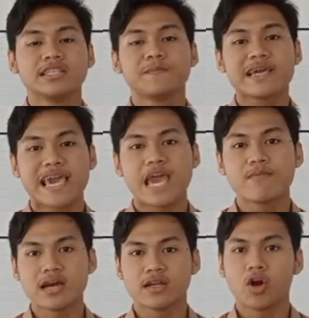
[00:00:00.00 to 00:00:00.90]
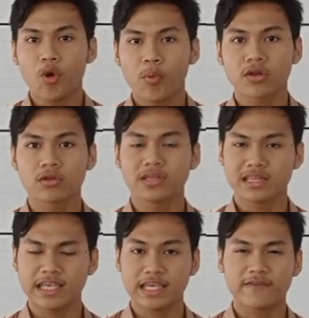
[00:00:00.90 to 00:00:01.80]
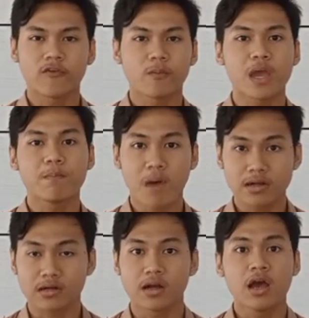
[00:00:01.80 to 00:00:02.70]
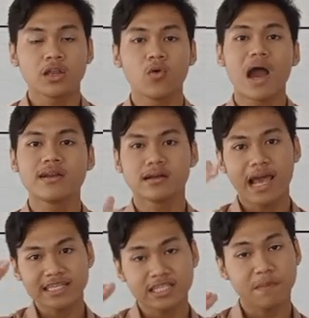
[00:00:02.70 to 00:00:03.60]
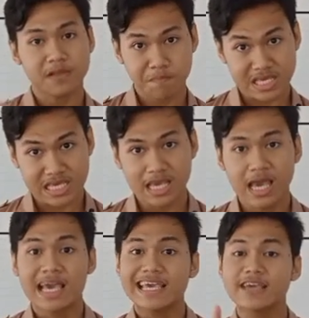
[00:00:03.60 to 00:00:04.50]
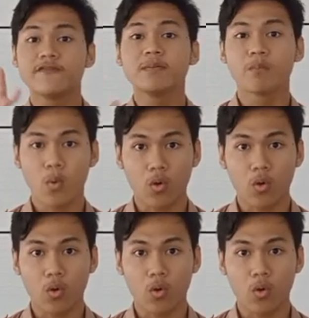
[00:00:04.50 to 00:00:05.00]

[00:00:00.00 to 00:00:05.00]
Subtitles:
This became an opportunity for my mother to underestimate me even